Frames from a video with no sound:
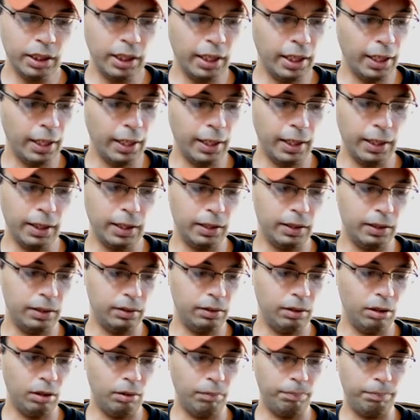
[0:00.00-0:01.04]
And,
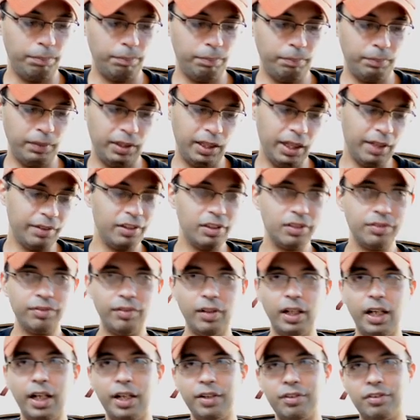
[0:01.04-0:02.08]
get this
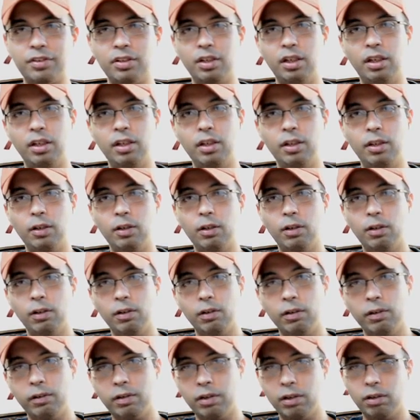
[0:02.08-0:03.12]
flash,
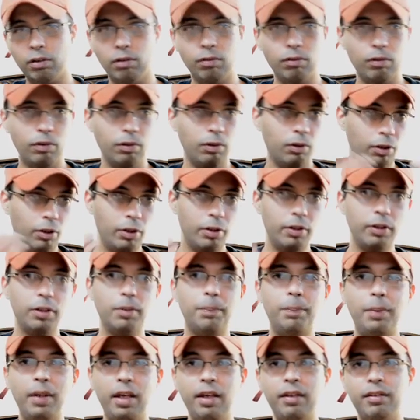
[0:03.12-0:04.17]
learn the
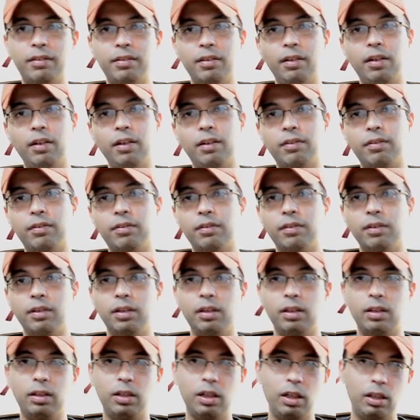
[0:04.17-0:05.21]
basics,
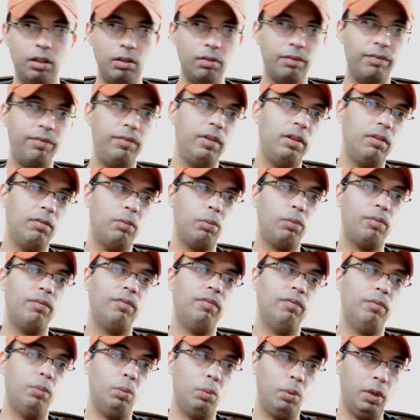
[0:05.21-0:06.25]
get your feet
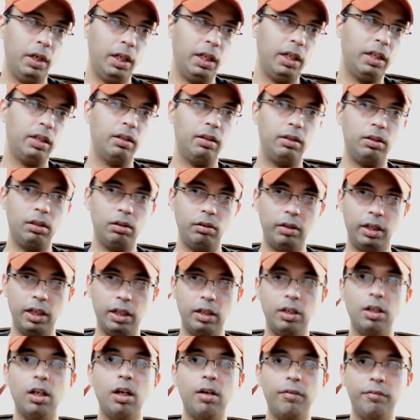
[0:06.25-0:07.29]
wet,
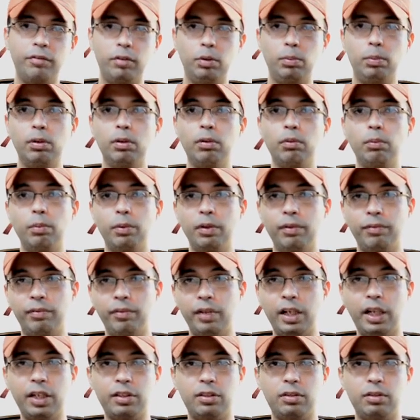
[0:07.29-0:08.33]
get comfortable with
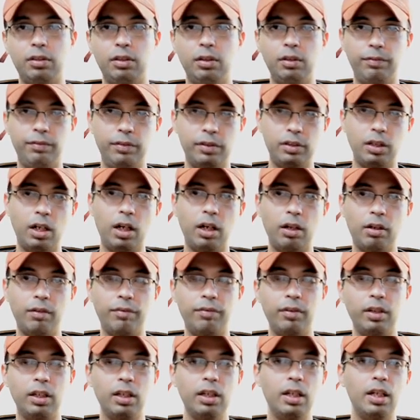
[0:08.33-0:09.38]
flash
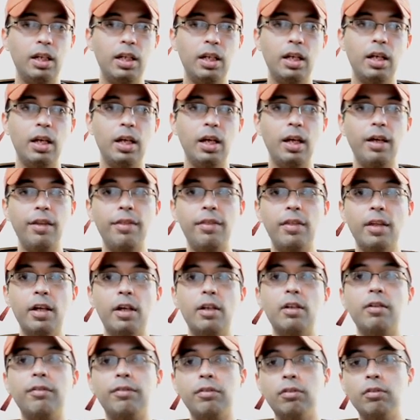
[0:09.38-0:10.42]
photography. And
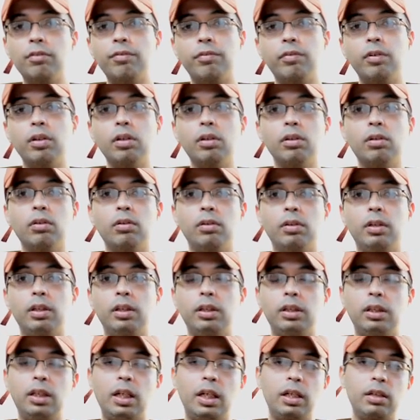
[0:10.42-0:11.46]
then if you feel
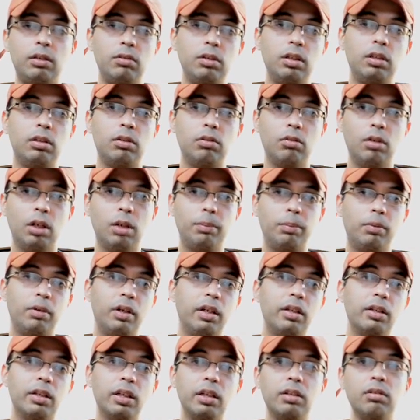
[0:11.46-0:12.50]
that you need to
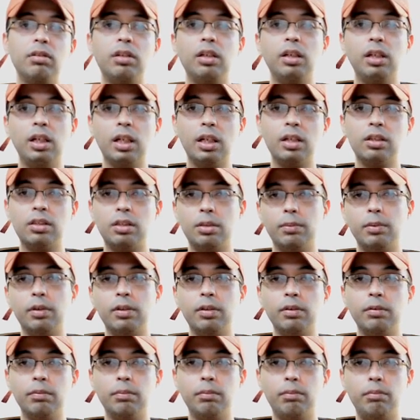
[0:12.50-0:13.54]
upgrade, then you can get some of
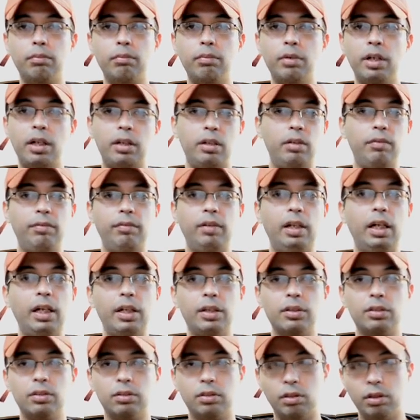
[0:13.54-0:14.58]
the branded
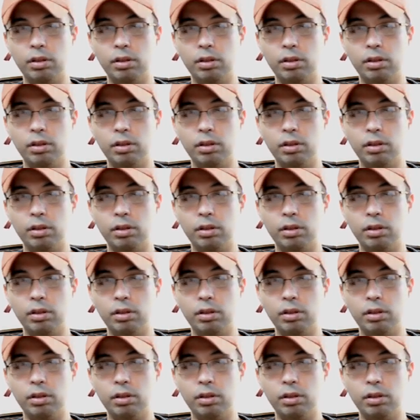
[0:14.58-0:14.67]
flash,